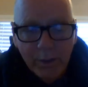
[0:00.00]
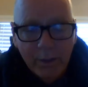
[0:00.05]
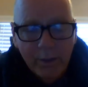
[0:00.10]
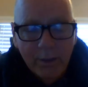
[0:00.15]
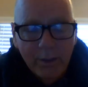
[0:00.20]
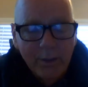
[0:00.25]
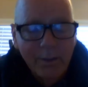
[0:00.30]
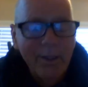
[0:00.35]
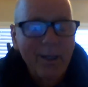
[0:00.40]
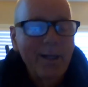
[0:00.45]
It
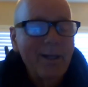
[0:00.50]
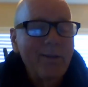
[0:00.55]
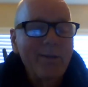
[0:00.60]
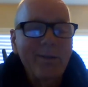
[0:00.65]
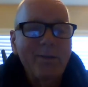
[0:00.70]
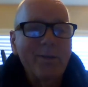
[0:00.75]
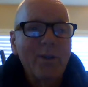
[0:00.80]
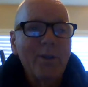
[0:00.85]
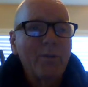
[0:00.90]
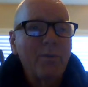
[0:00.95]
doesn't, I don't
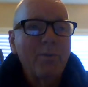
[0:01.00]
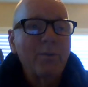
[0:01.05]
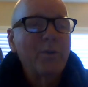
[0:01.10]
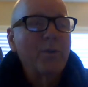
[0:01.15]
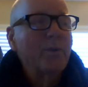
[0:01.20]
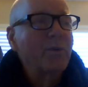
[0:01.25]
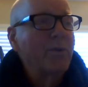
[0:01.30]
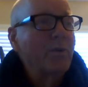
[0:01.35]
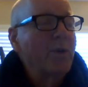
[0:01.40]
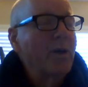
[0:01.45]
even know if
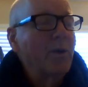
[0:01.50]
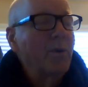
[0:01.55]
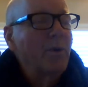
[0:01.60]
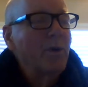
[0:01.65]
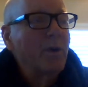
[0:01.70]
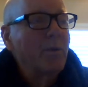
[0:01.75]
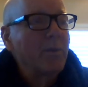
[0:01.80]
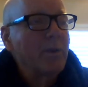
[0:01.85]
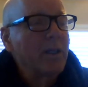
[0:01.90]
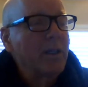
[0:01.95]
prove is the right
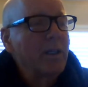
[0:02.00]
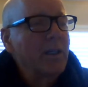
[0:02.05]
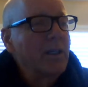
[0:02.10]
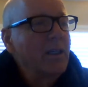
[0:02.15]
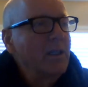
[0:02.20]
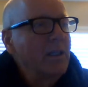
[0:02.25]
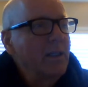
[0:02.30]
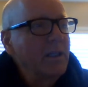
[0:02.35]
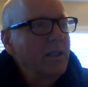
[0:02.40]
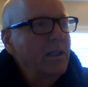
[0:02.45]
word, but
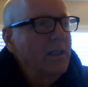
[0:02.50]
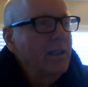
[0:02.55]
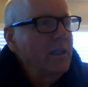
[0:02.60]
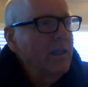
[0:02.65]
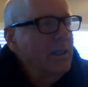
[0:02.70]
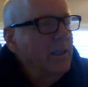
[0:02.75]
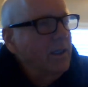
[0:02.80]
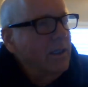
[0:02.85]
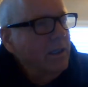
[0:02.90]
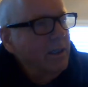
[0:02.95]

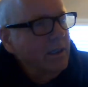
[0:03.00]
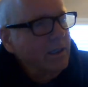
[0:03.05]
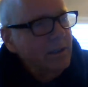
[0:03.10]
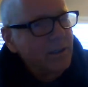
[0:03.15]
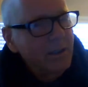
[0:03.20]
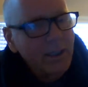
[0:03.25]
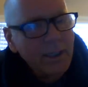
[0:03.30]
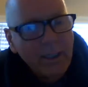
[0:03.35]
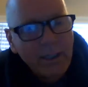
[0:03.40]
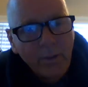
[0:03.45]

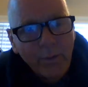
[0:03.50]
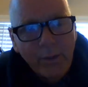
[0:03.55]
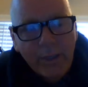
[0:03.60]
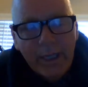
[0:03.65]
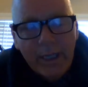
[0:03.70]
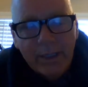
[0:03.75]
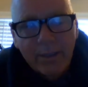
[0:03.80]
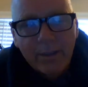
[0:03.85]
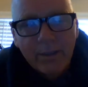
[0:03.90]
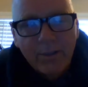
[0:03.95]
did he
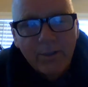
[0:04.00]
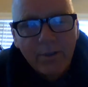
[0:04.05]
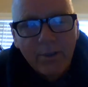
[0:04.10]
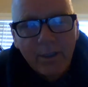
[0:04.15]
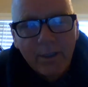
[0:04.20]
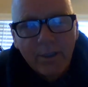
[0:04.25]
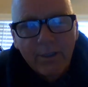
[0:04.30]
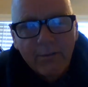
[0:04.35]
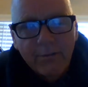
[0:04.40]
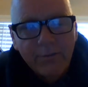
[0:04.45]
create this
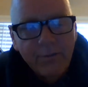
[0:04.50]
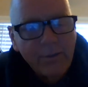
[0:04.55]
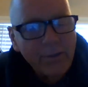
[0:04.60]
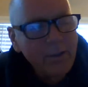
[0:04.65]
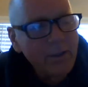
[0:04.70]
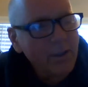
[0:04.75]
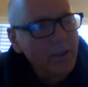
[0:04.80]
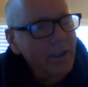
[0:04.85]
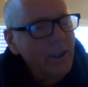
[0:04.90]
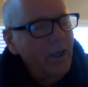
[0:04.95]
stuff
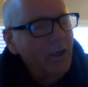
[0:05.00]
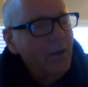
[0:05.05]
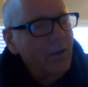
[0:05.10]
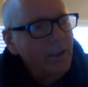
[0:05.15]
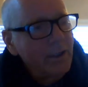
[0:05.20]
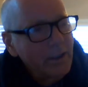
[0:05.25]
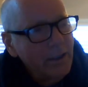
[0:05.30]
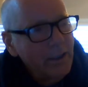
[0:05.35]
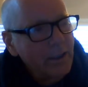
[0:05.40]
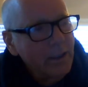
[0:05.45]
or
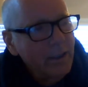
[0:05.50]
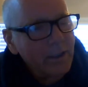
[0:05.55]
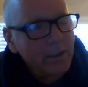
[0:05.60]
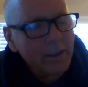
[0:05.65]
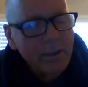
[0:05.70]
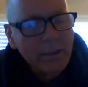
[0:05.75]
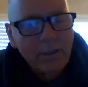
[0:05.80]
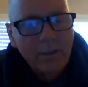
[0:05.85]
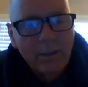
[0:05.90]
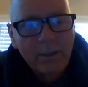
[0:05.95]
did he
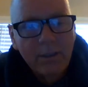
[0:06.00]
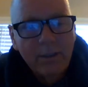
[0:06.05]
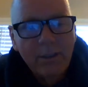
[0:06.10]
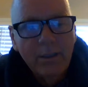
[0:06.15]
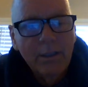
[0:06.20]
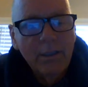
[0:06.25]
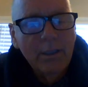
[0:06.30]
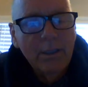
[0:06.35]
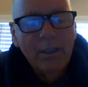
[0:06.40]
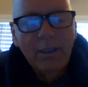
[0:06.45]
not?
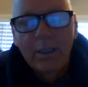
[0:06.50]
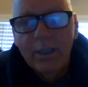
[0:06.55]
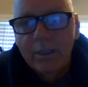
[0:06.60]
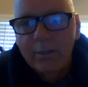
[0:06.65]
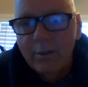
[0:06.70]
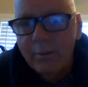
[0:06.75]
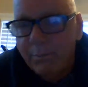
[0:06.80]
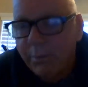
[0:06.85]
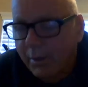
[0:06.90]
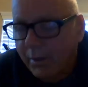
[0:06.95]

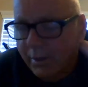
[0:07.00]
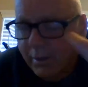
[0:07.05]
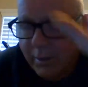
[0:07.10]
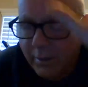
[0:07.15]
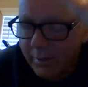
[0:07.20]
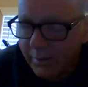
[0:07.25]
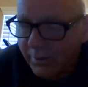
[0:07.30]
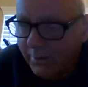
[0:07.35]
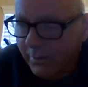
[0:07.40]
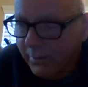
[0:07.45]
Is he part of
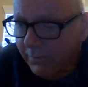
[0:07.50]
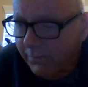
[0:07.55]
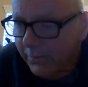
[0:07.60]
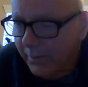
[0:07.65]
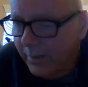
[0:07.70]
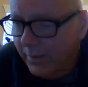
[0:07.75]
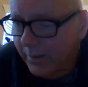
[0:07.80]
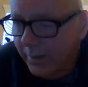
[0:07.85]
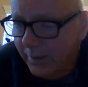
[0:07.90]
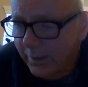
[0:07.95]
this
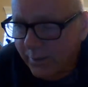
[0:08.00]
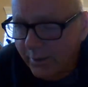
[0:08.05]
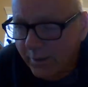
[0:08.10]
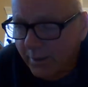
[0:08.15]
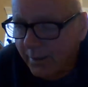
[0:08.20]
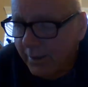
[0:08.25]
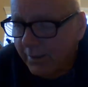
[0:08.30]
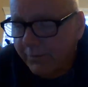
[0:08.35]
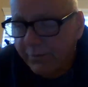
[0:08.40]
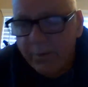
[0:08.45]
nefarious
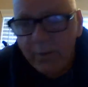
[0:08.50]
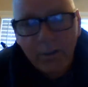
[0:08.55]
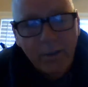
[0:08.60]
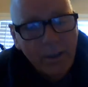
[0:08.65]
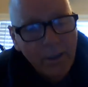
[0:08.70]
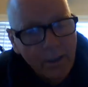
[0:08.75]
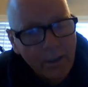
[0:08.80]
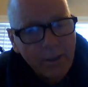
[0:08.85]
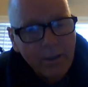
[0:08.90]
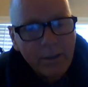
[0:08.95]
stuff or
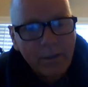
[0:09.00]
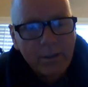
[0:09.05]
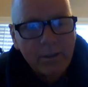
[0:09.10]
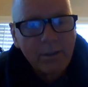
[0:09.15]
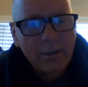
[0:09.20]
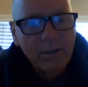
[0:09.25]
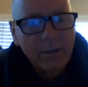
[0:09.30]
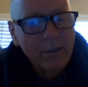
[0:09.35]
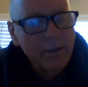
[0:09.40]
not?